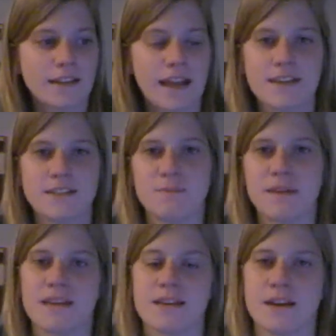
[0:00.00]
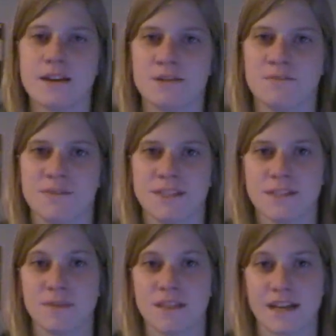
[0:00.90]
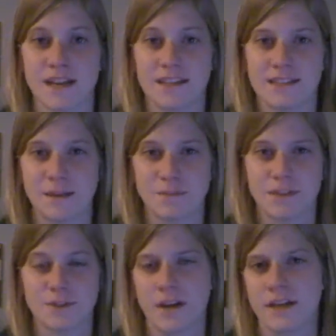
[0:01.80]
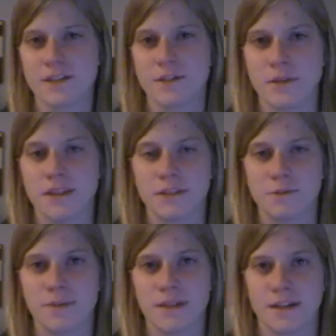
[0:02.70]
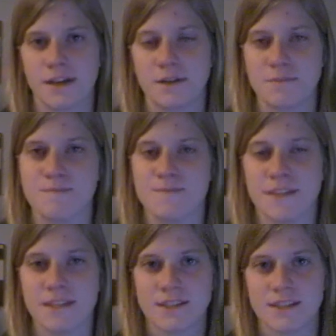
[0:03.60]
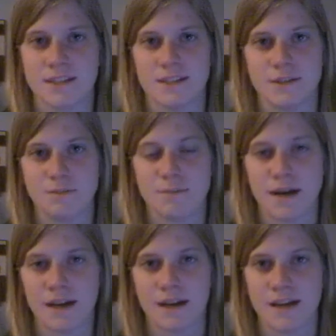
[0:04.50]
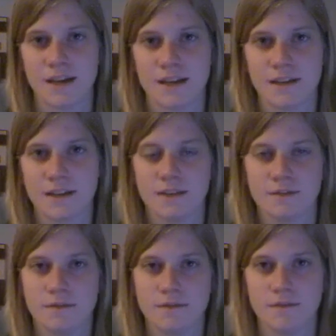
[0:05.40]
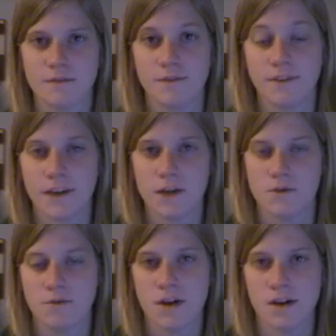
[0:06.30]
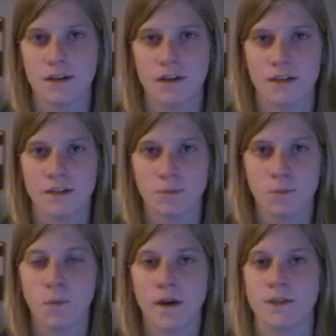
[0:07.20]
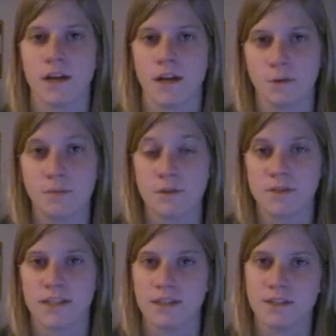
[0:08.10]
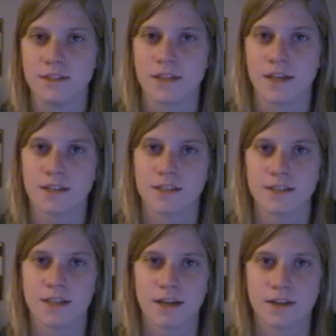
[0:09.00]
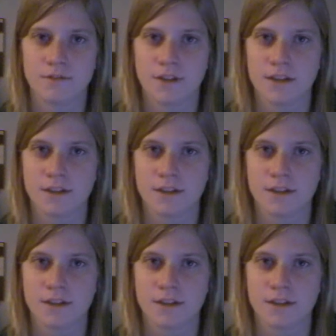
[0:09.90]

Hey, it's me. This is my second attempt at trying to do this, but this is my video on what child abuse is, as I've